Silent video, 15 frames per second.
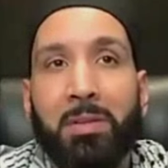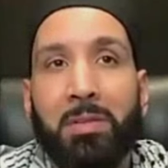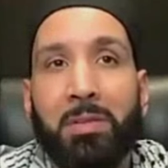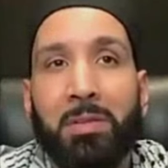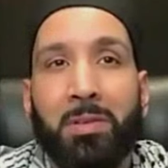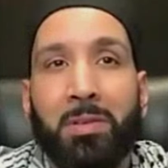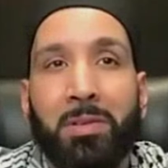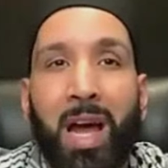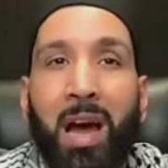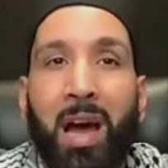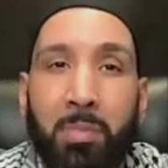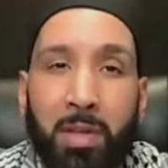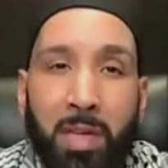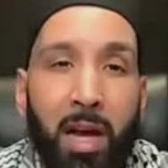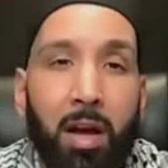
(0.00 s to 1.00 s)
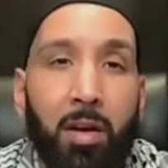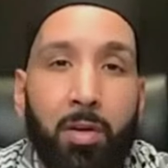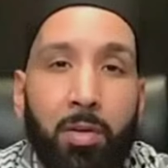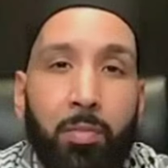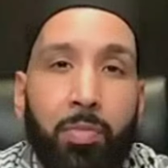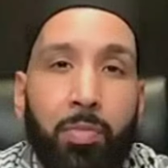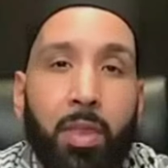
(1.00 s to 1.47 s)
They're happy now,
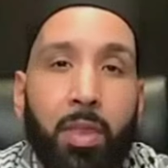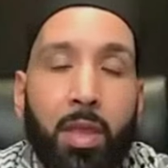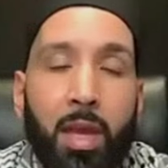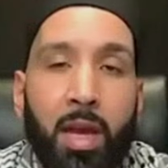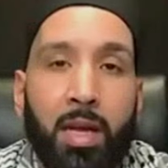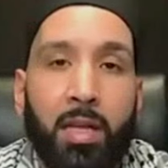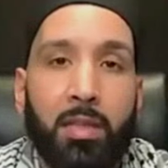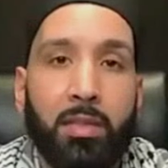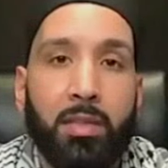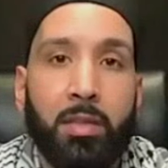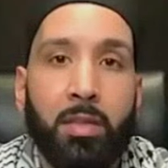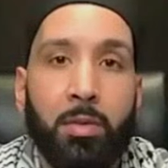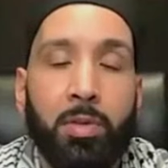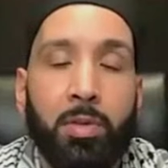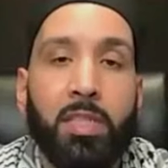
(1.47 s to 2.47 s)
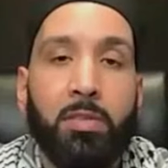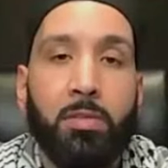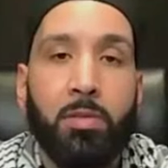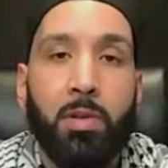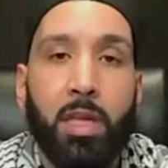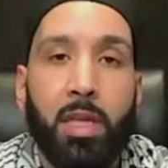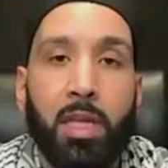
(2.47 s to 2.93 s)
and they're pleased
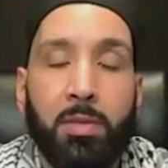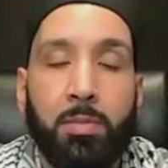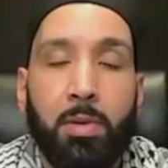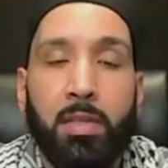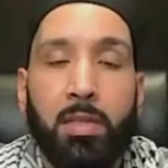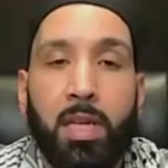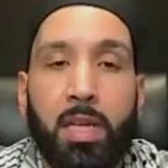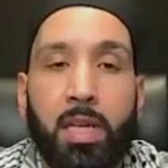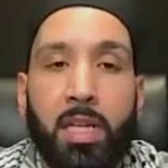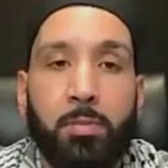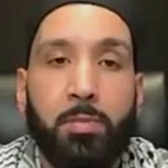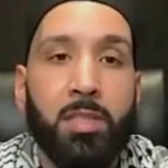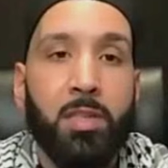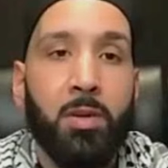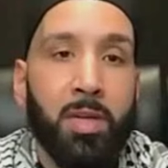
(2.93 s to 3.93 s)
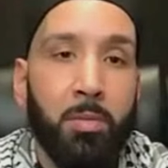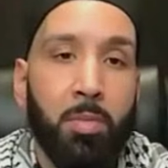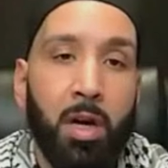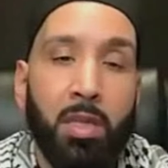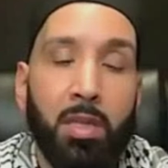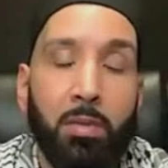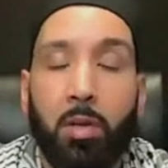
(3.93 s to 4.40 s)
with what Allah subhanahu wa ta'ala is bestowing
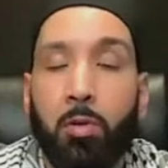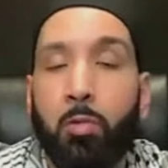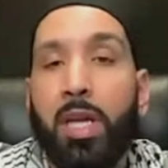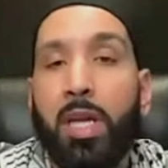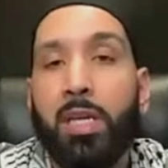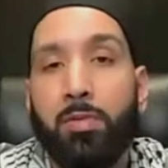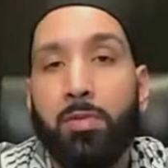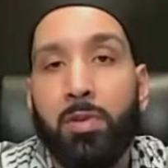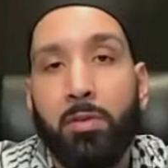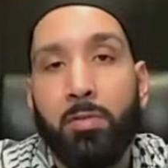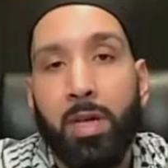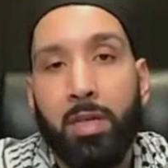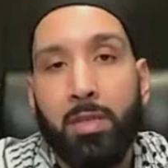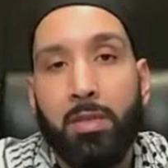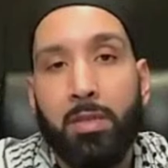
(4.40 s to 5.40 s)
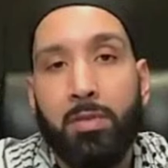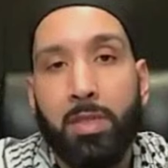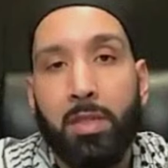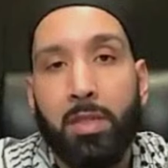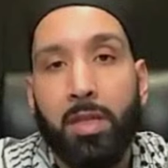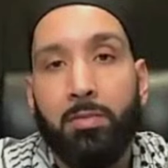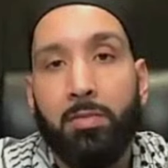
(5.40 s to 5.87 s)
upon them. They're waiting for their relatives, their
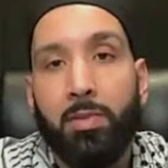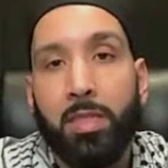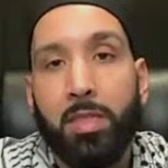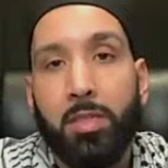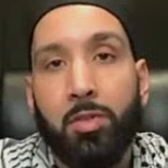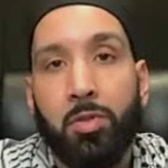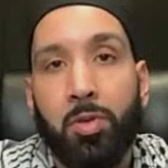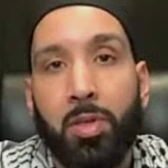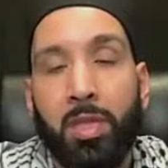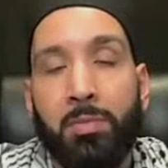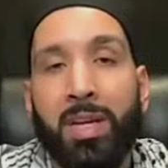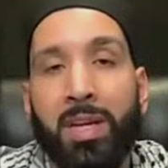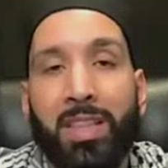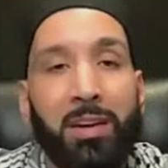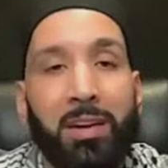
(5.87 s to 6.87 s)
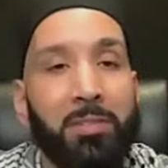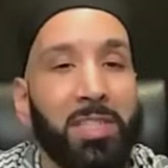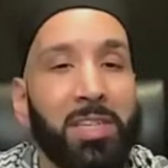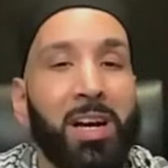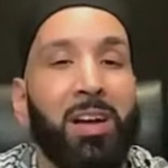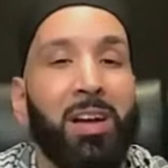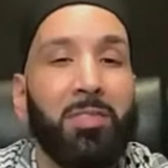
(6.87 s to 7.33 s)
loved ones to join them. That was a
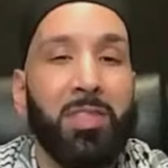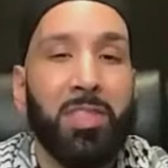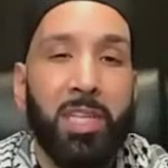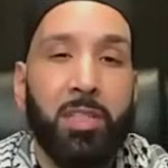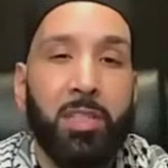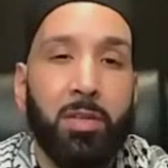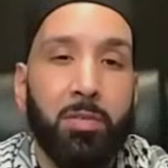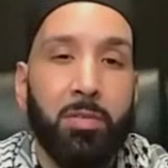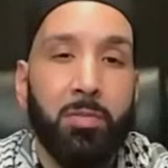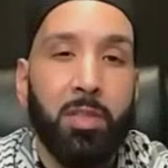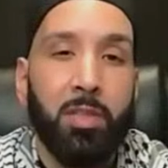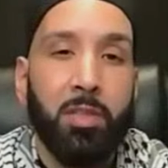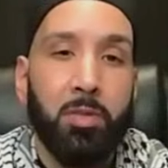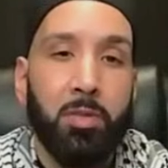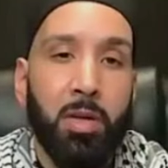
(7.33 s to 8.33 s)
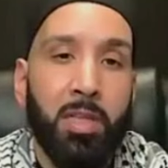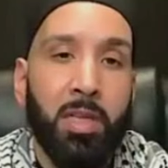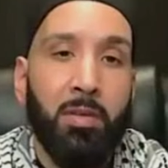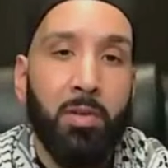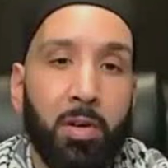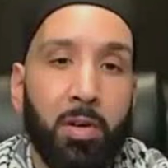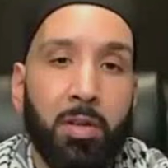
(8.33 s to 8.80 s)
conversation with the Shuhada
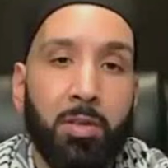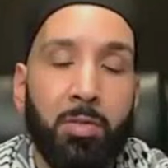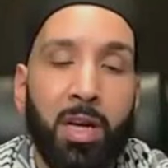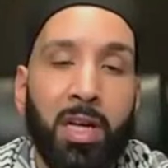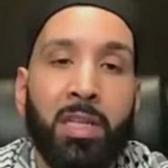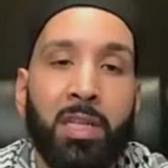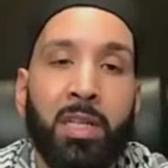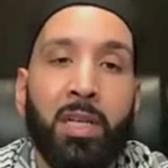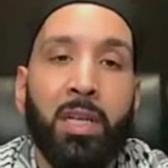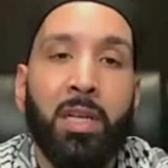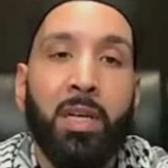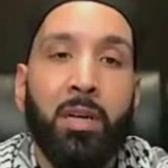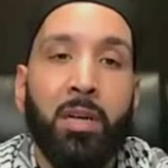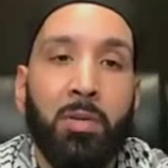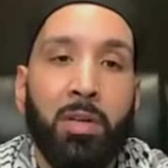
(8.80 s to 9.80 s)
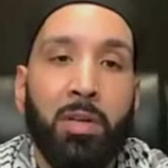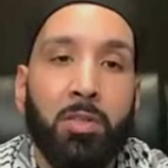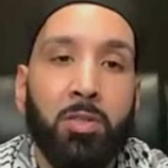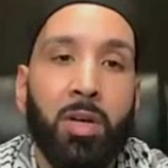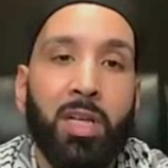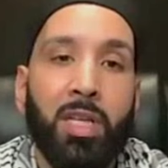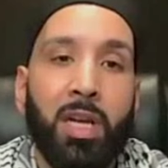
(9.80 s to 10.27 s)
of right? Where the
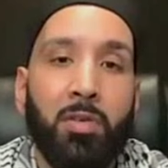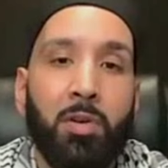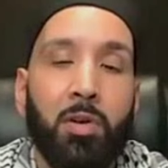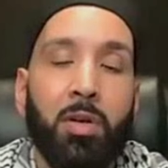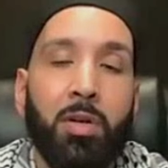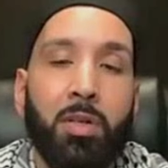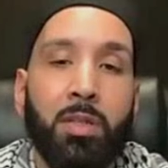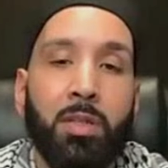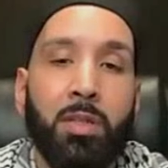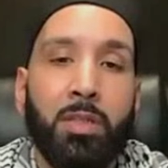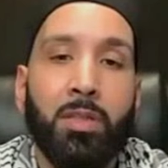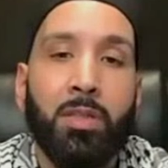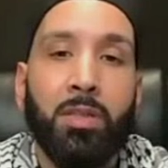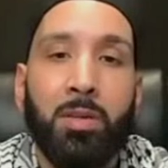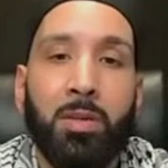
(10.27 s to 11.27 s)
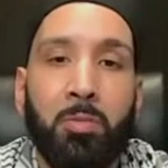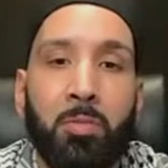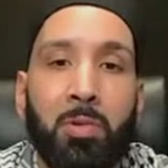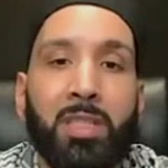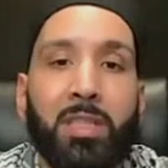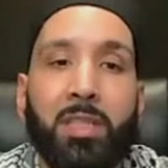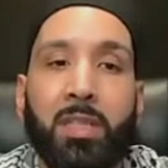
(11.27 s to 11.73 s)
Shuhada of Uhud
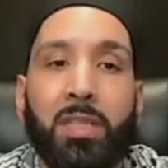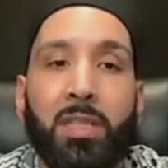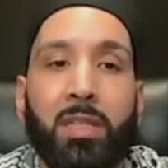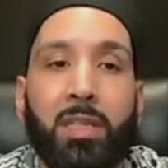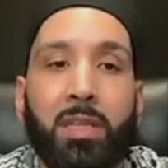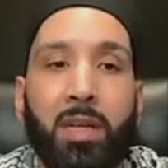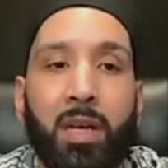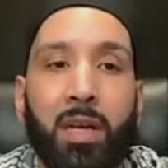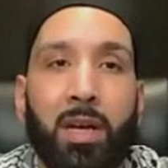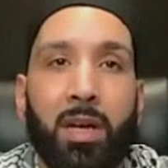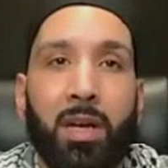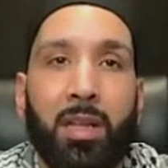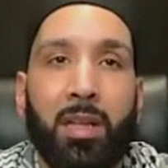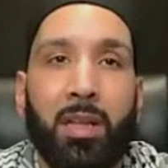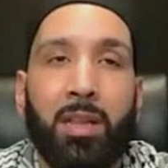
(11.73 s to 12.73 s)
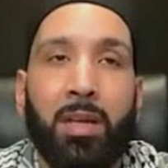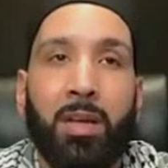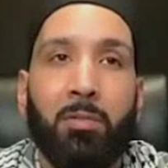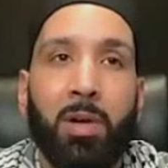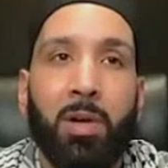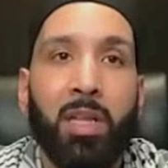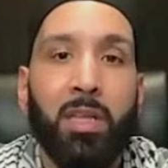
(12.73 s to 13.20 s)
wanted
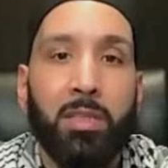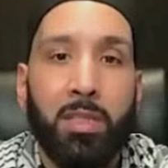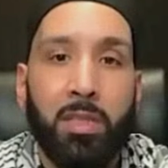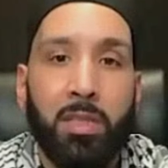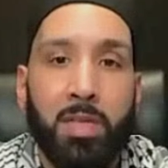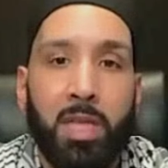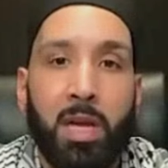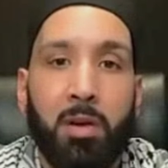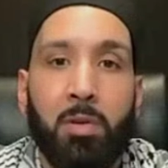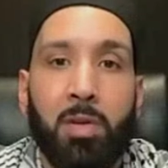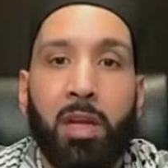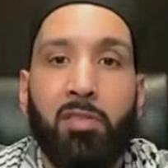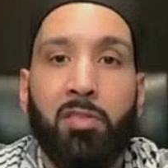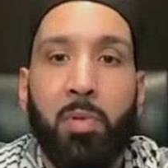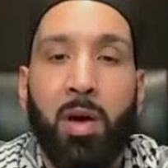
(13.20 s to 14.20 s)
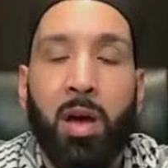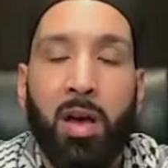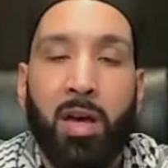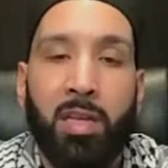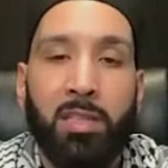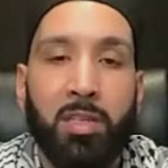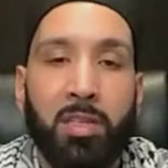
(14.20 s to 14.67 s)
their relatives that were left
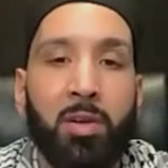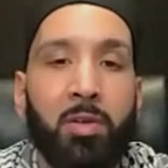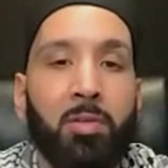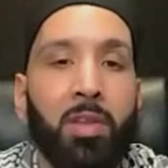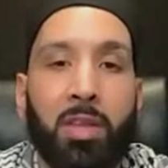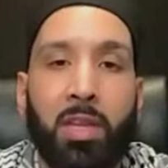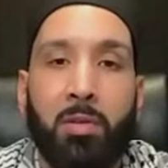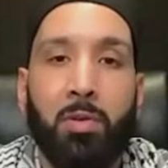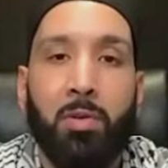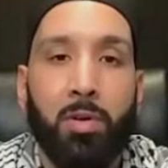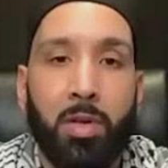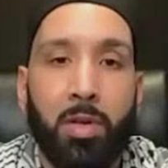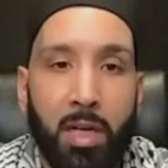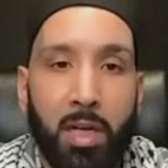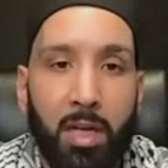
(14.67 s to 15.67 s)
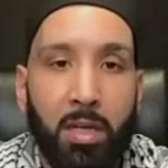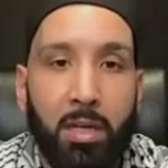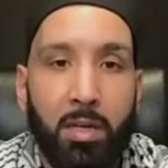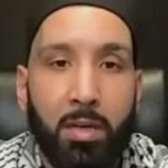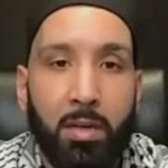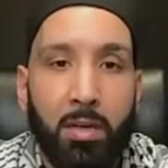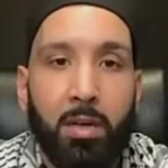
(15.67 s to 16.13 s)
behind to know that they were okay,
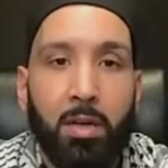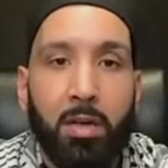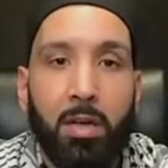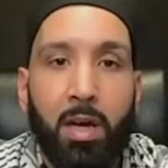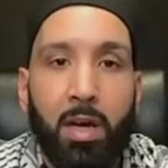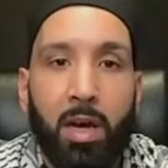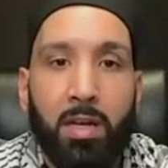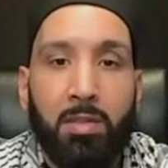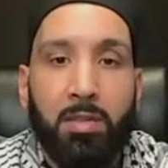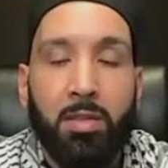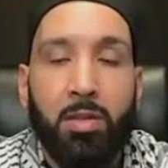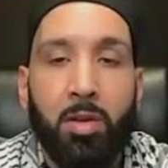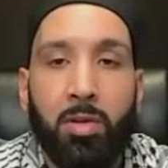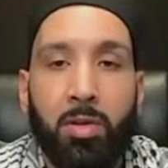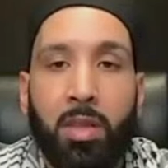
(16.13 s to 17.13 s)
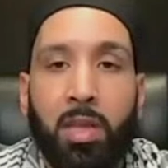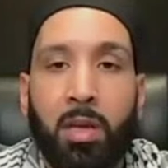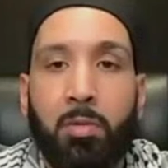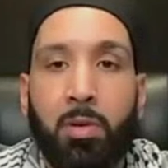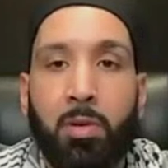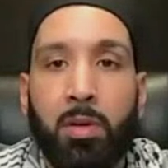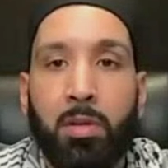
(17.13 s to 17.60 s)
to know that they
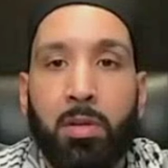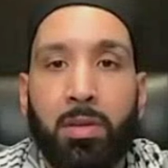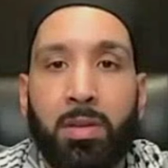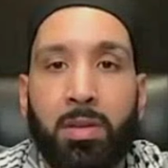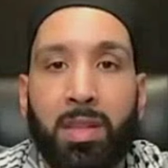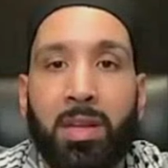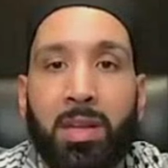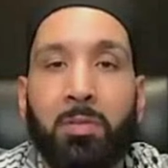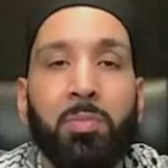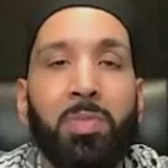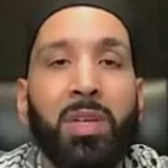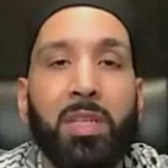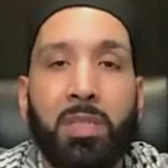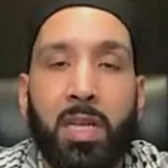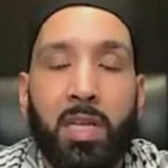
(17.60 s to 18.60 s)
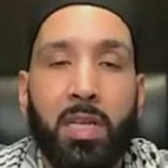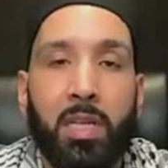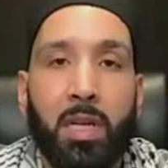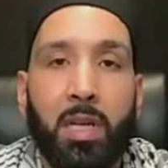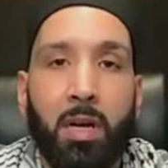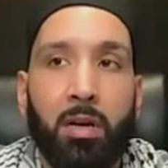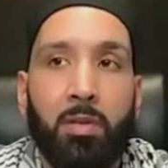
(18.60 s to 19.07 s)
were being taken
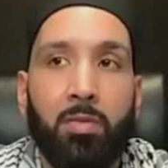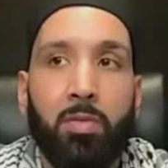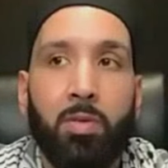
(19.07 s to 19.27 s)
care of.